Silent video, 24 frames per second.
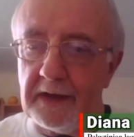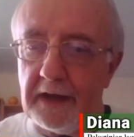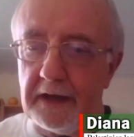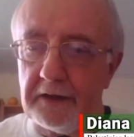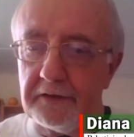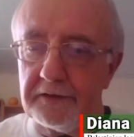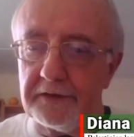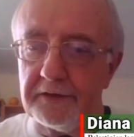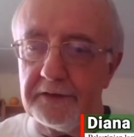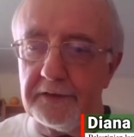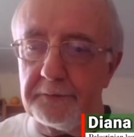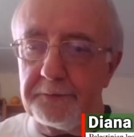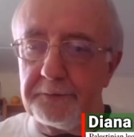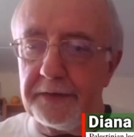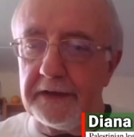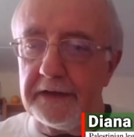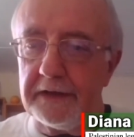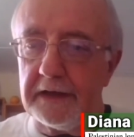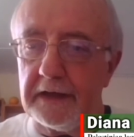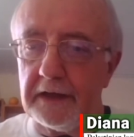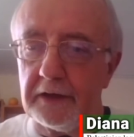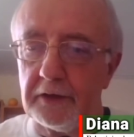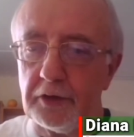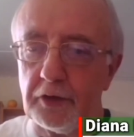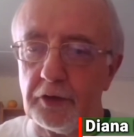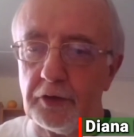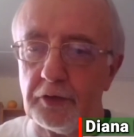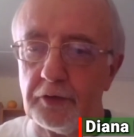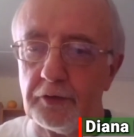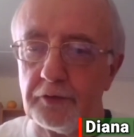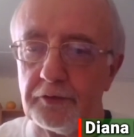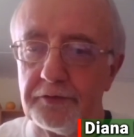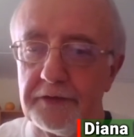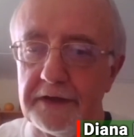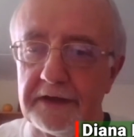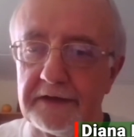How can the
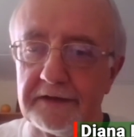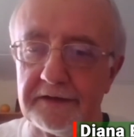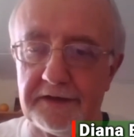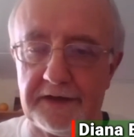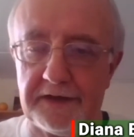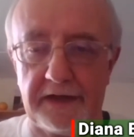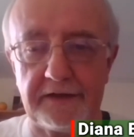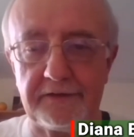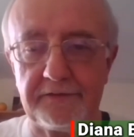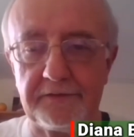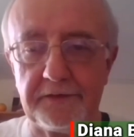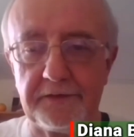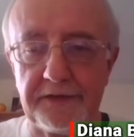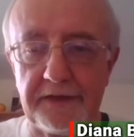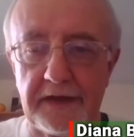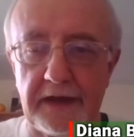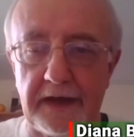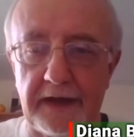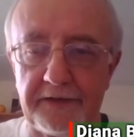PLO reconnect with the